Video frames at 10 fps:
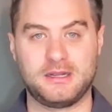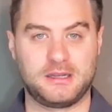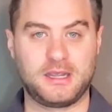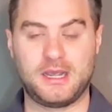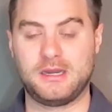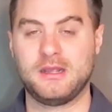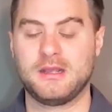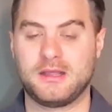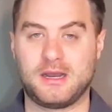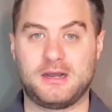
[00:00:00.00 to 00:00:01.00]
And again,
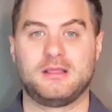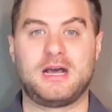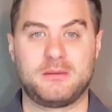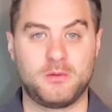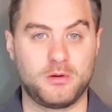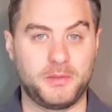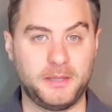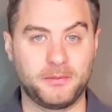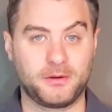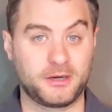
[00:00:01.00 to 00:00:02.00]
a lot of more
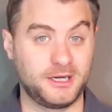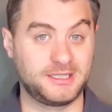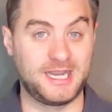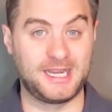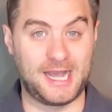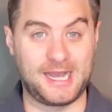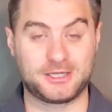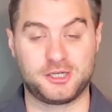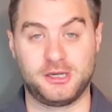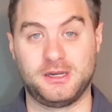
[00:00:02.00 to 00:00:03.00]
people are going to take
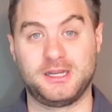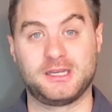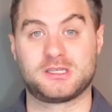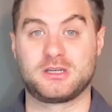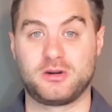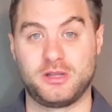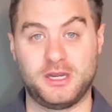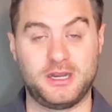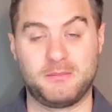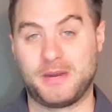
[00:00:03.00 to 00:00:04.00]
action and get
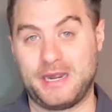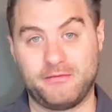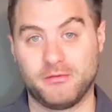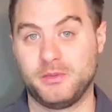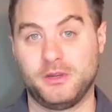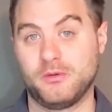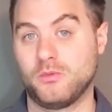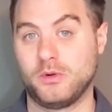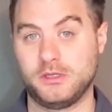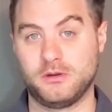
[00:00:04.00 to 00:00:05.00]
started and buy from you
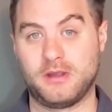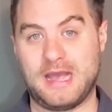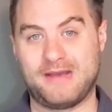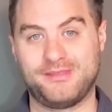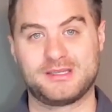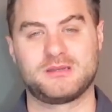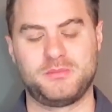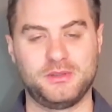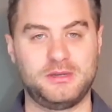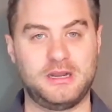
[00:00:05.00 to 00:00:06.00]
when you have this
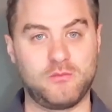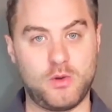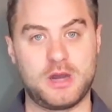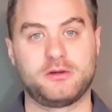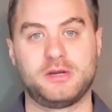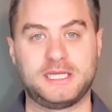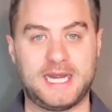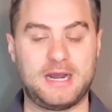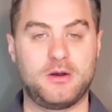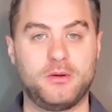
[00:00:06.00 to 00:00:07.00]
ability of watering
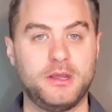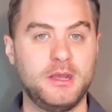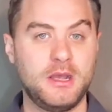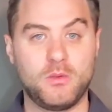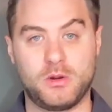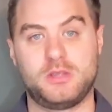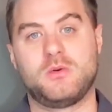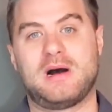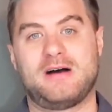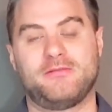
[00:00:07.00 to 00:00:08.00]
down what
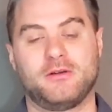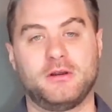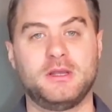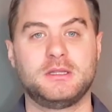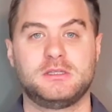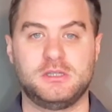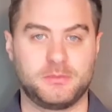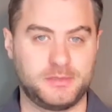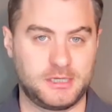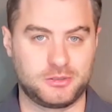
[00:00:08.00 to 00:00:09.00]
you offer to
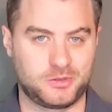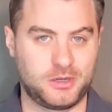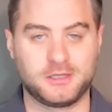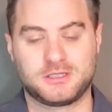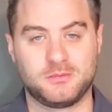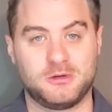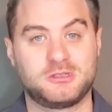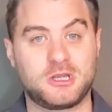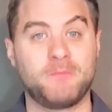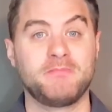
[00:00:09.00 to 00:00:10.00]
your potential
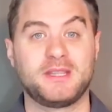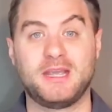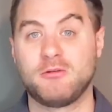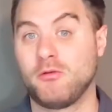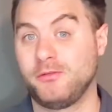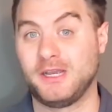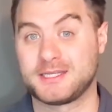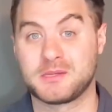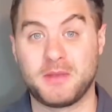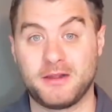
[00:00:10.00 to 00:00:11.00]
customers. So again, hopefully you
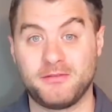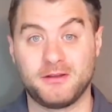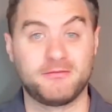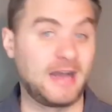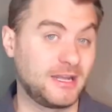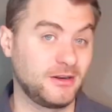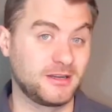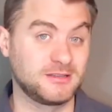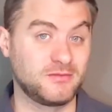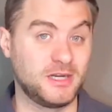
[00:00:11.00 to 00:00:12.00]
got some benefit and value
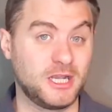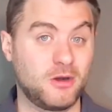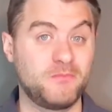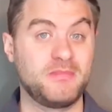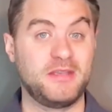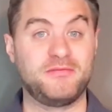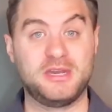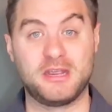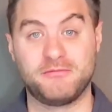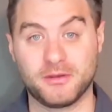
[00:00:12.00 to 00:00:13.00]
out of this video. If
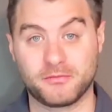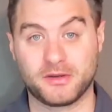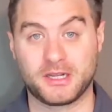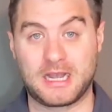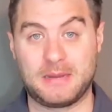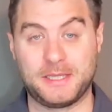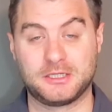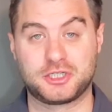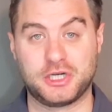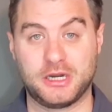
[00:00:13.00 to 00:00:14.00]
you did, feel free to comment
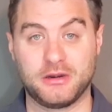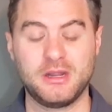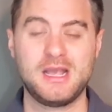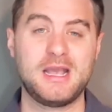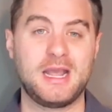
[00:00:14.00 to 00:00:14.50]
and share.